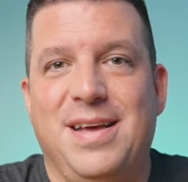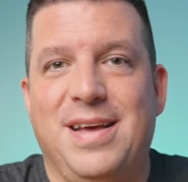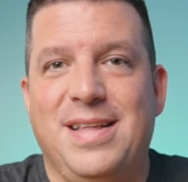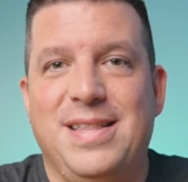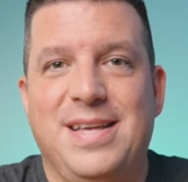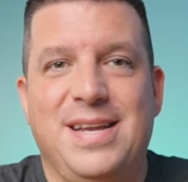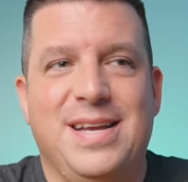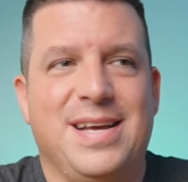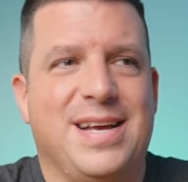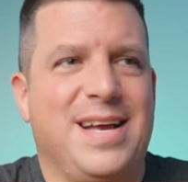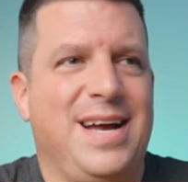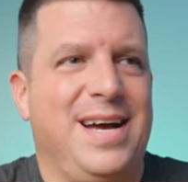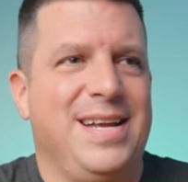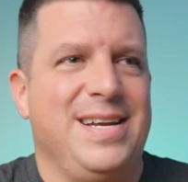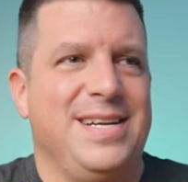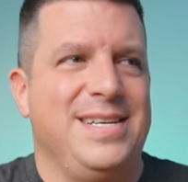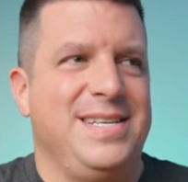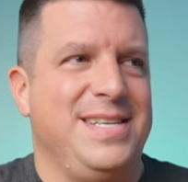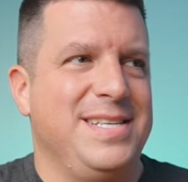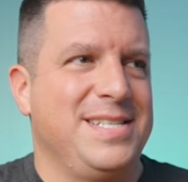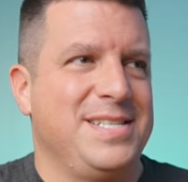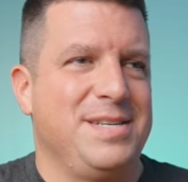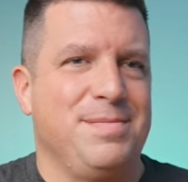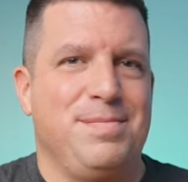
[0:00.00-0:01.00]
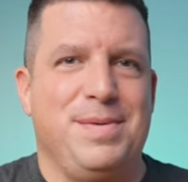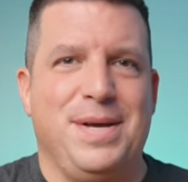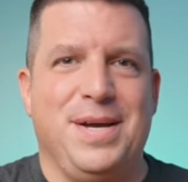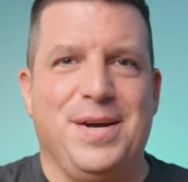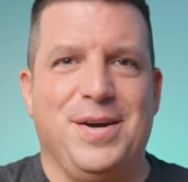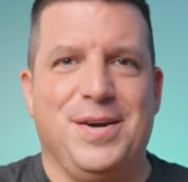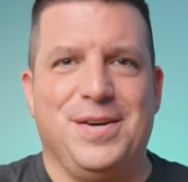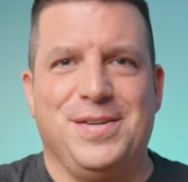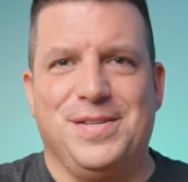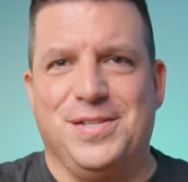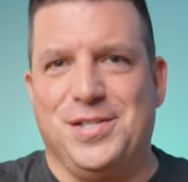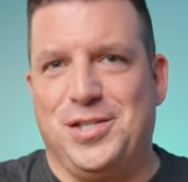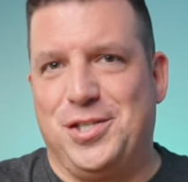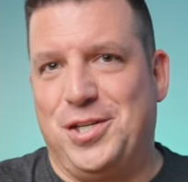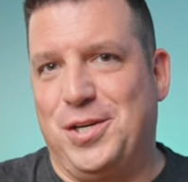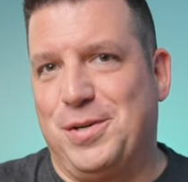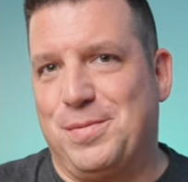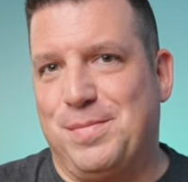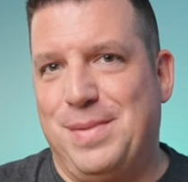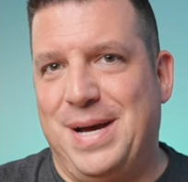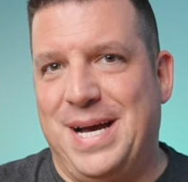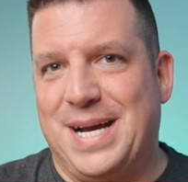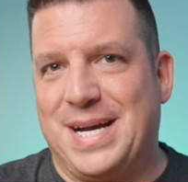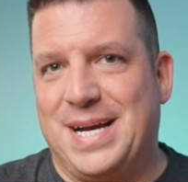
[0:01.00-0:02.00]
And then it kind of disappeared and
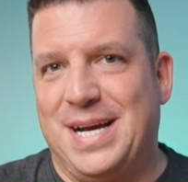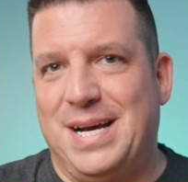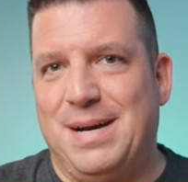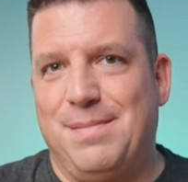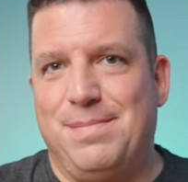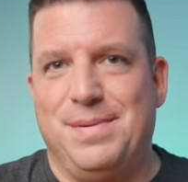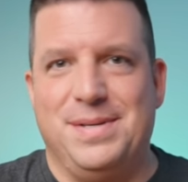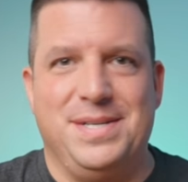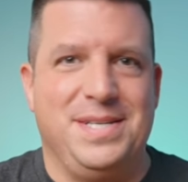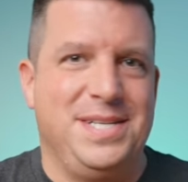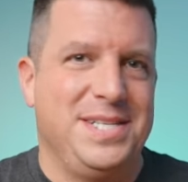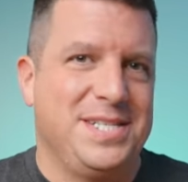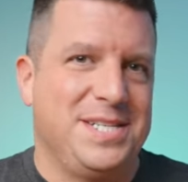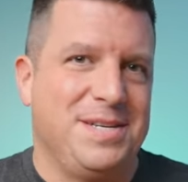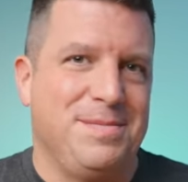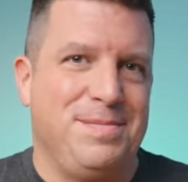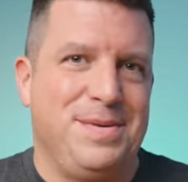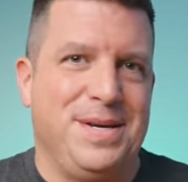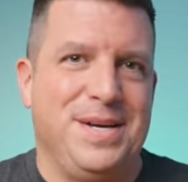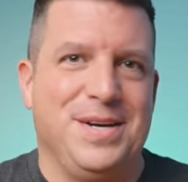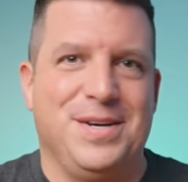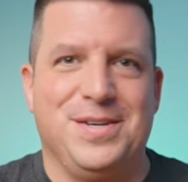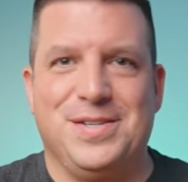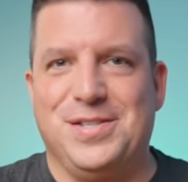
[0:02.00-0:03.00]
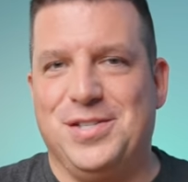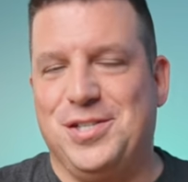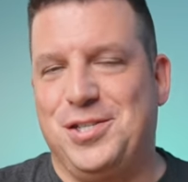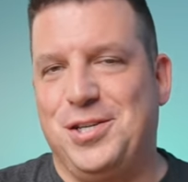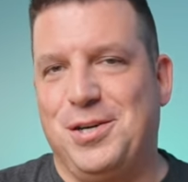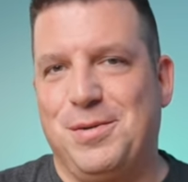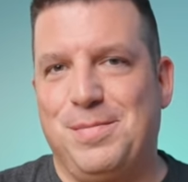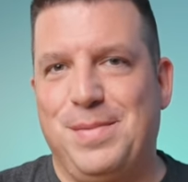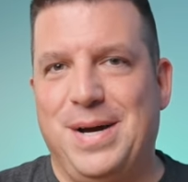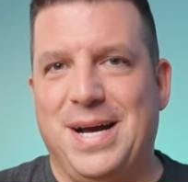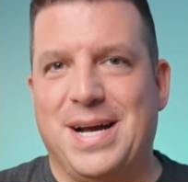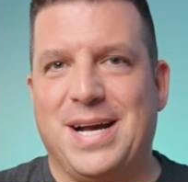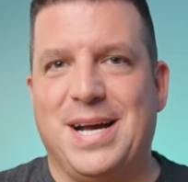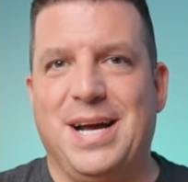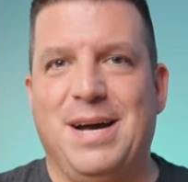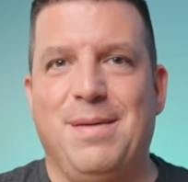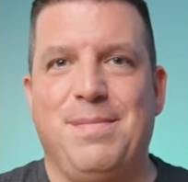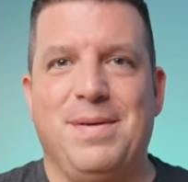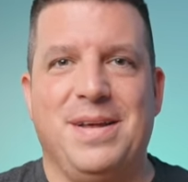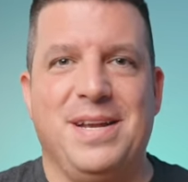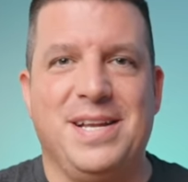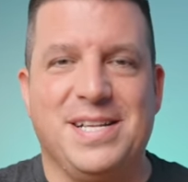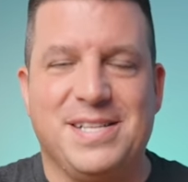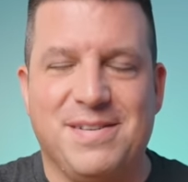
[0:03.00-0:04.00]
showed back up and disappeared and showed back
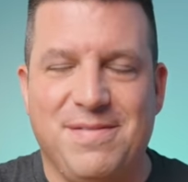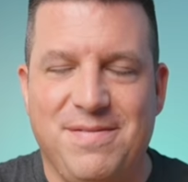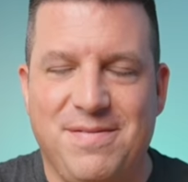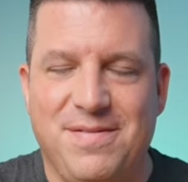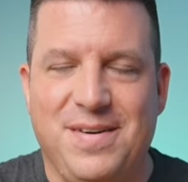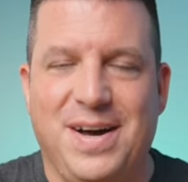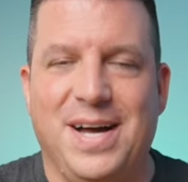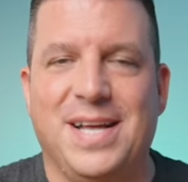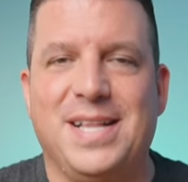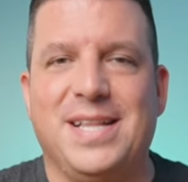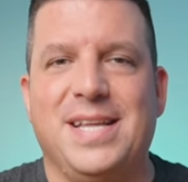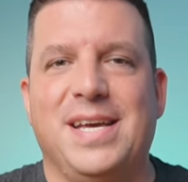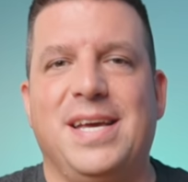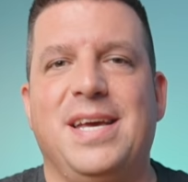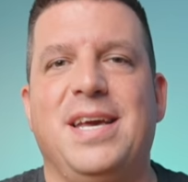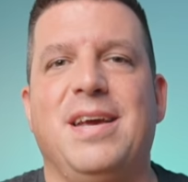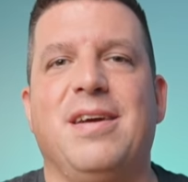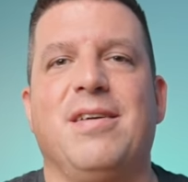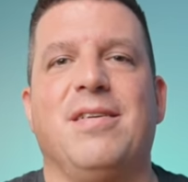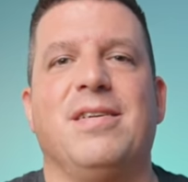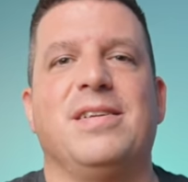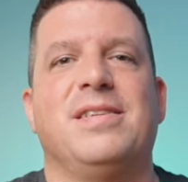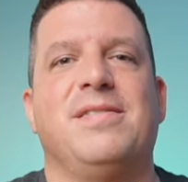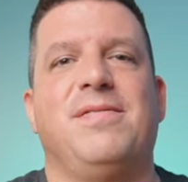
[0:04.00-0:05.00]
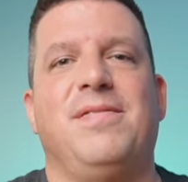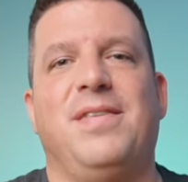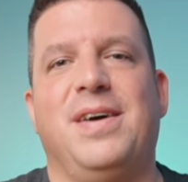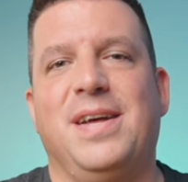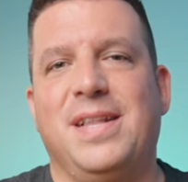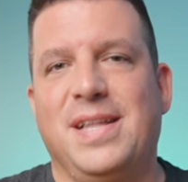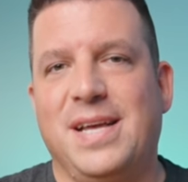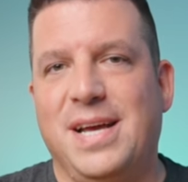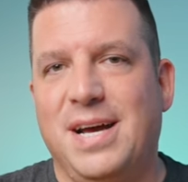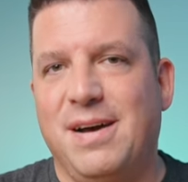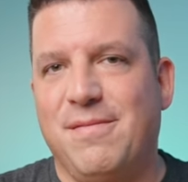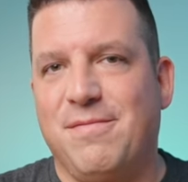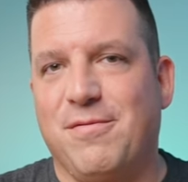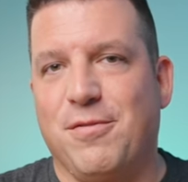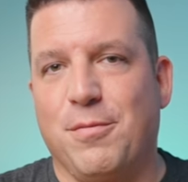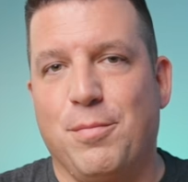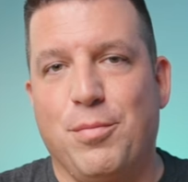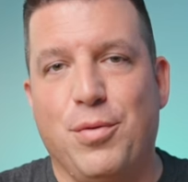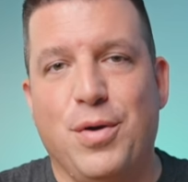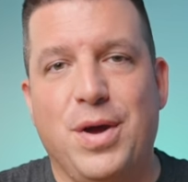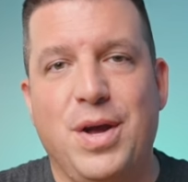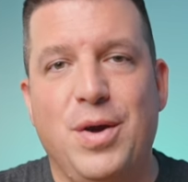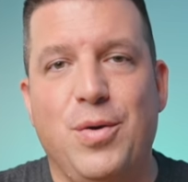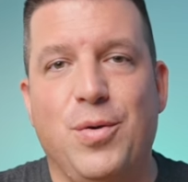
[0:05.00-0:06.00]
up. And it's finally here. It's finally up for
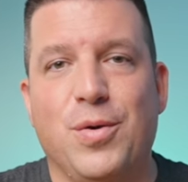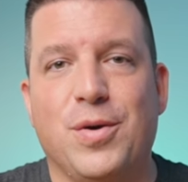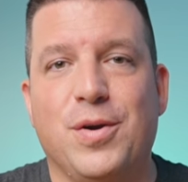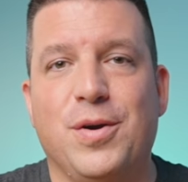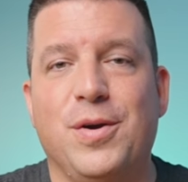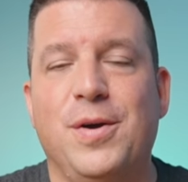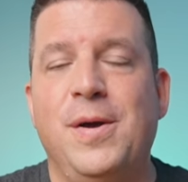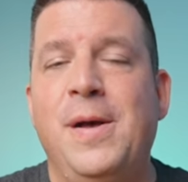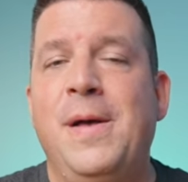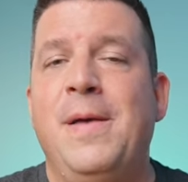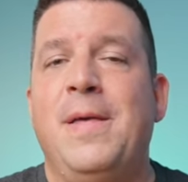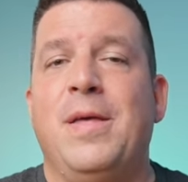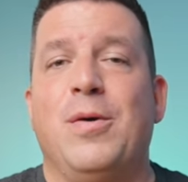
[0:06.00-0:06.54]
pre order.